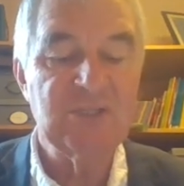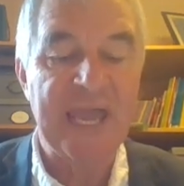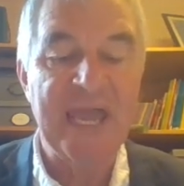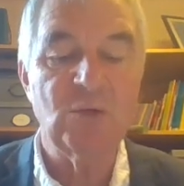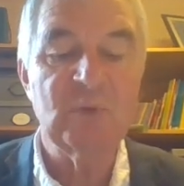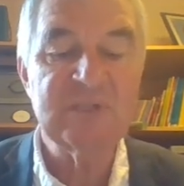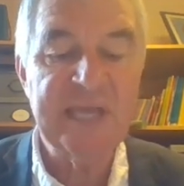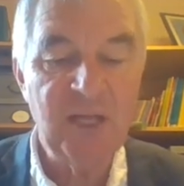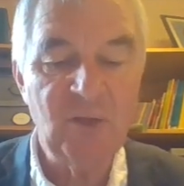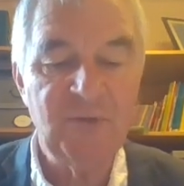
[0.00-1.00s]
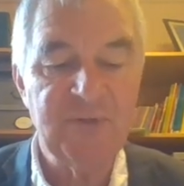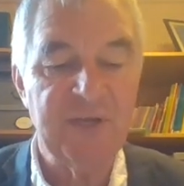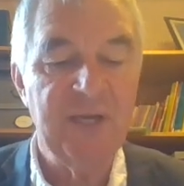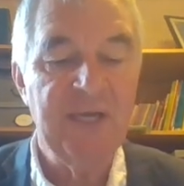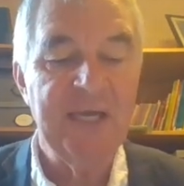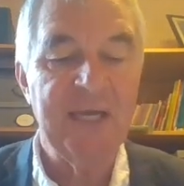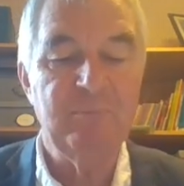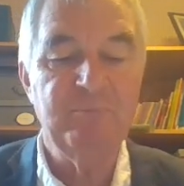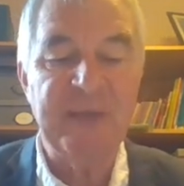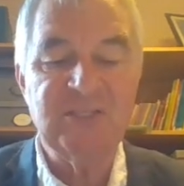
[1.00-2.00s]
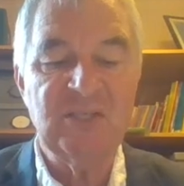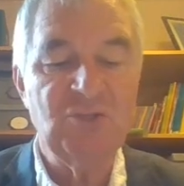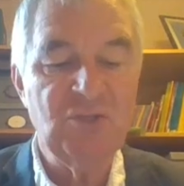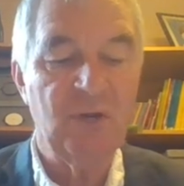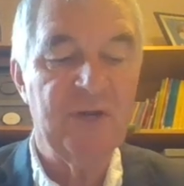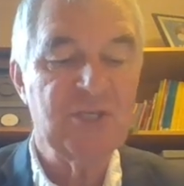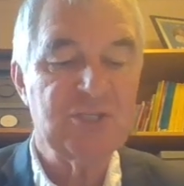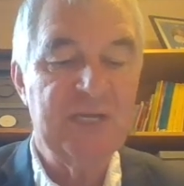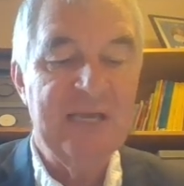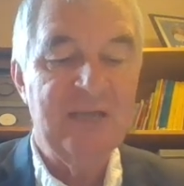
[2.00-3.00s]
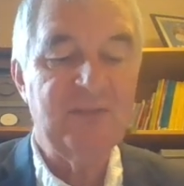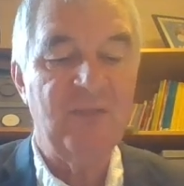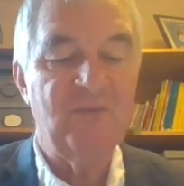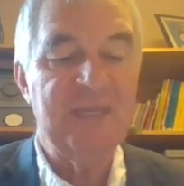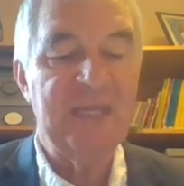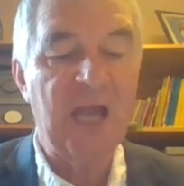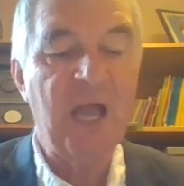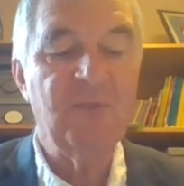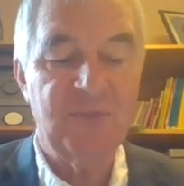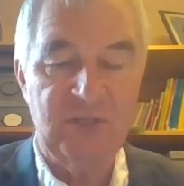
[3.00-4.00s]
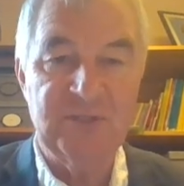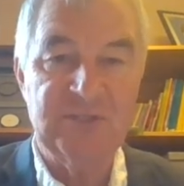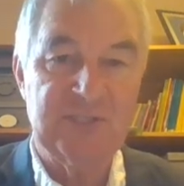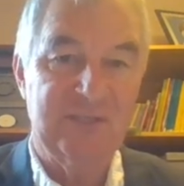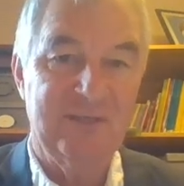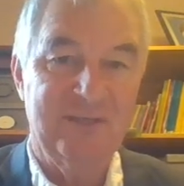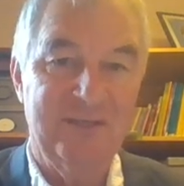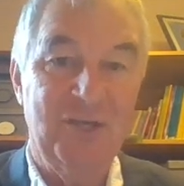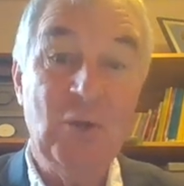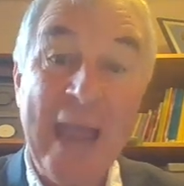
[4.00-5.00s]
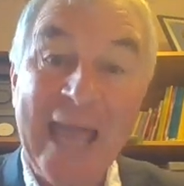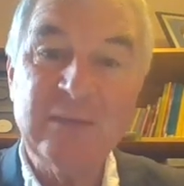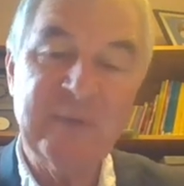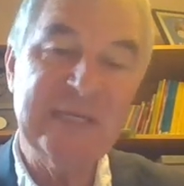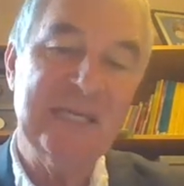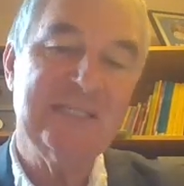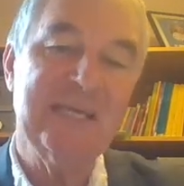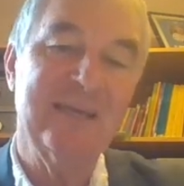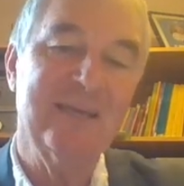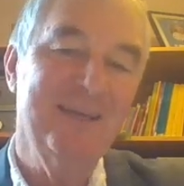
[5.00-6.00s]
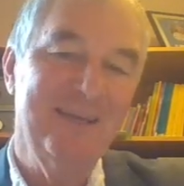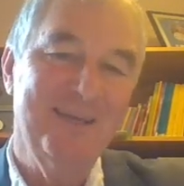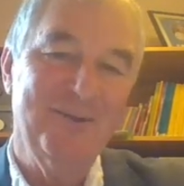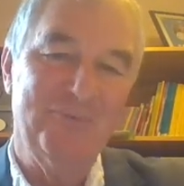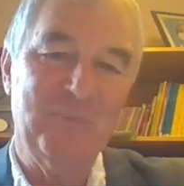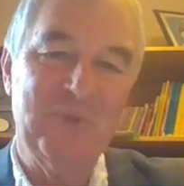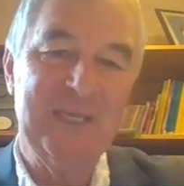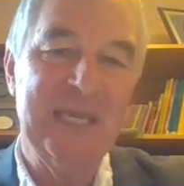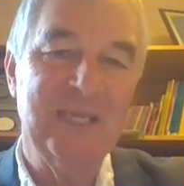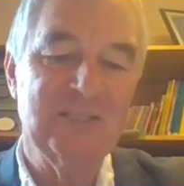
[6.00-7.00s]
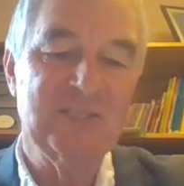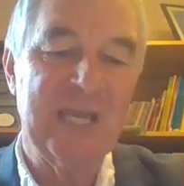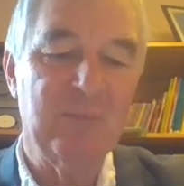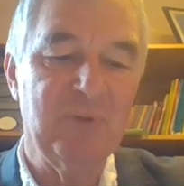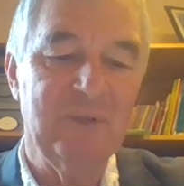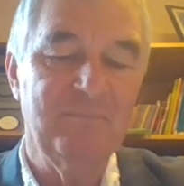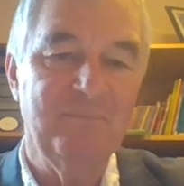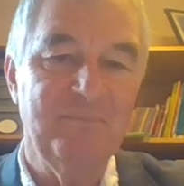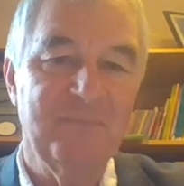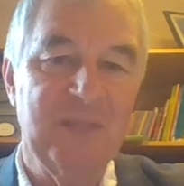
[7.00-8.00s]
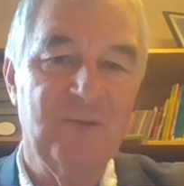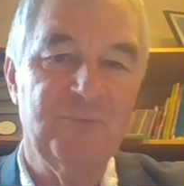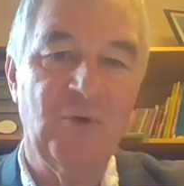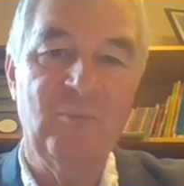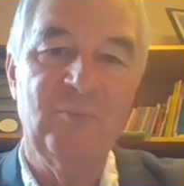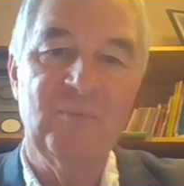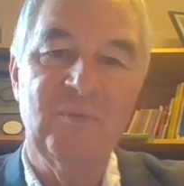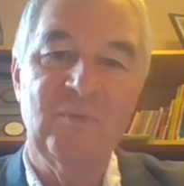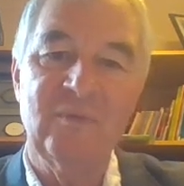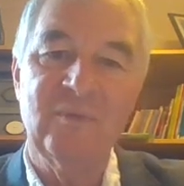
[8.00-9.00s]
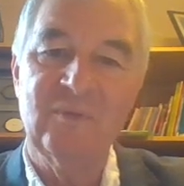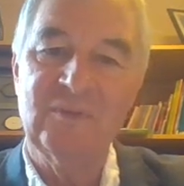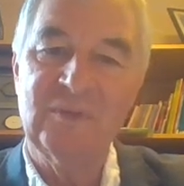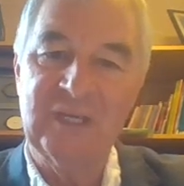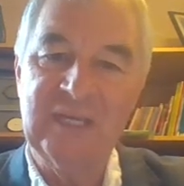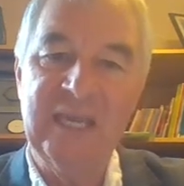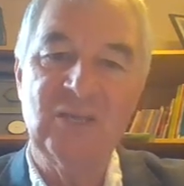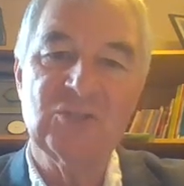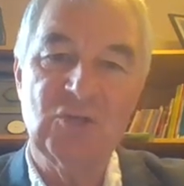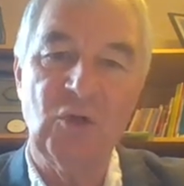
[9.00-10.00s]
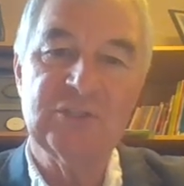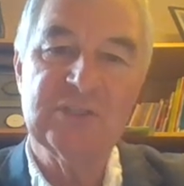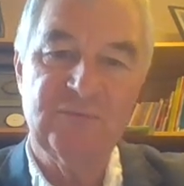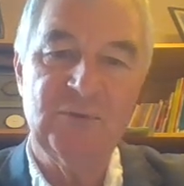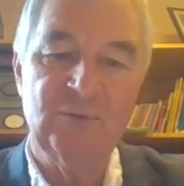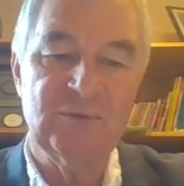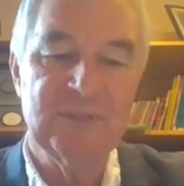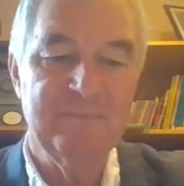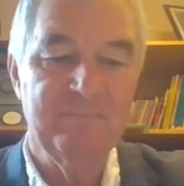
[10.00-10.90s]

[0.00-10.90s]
Dan was healthier and better nourished than the others who had been eating from the king's table, from the king's God's food.